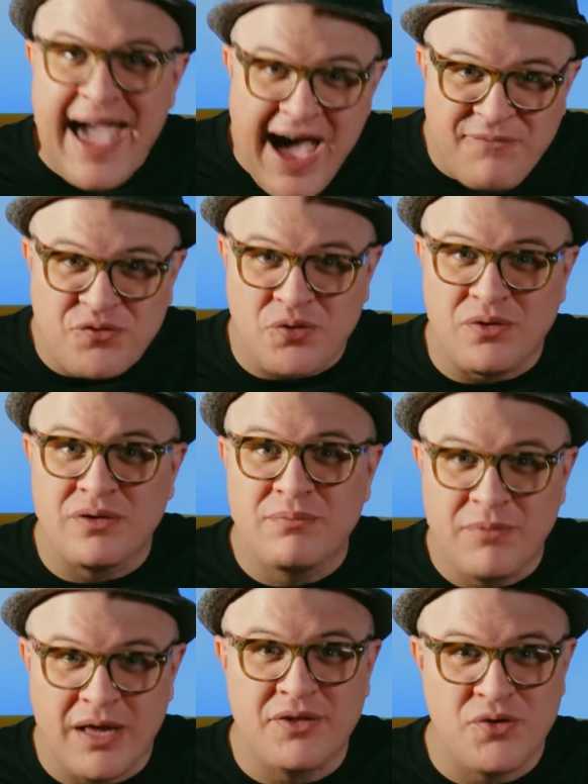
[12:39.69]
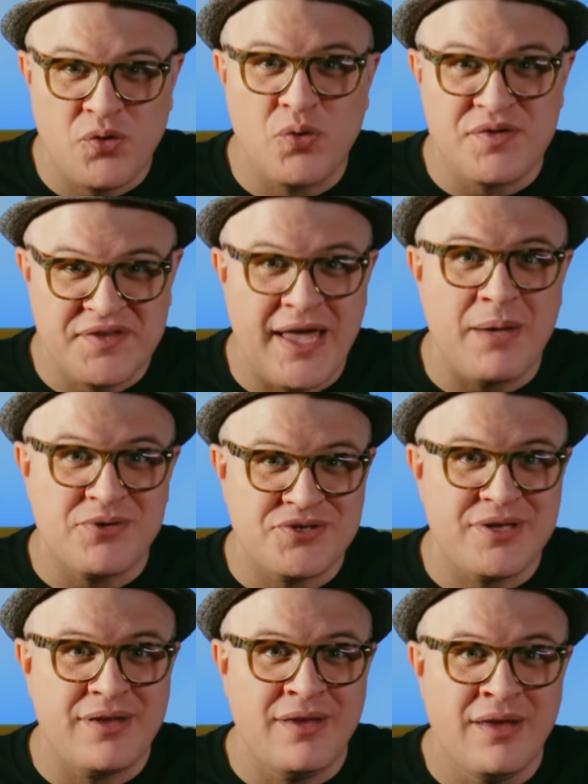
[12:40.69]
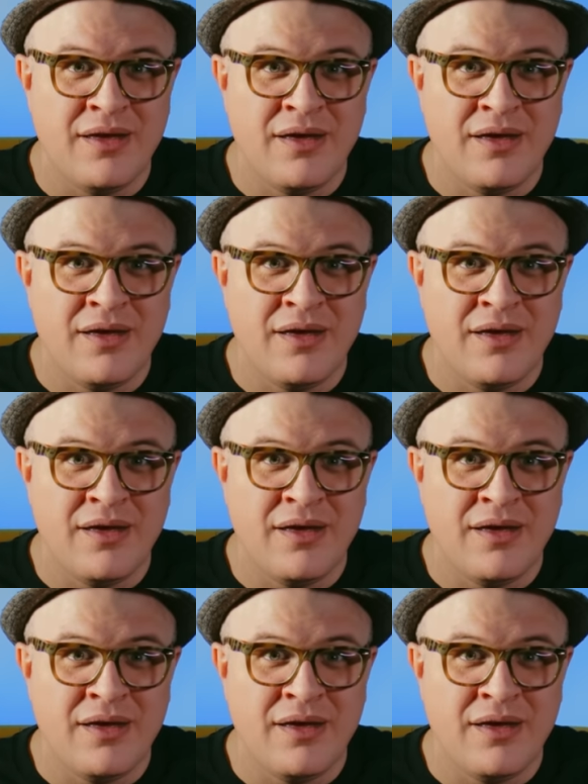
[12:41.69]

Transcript: after Motley Crue established it.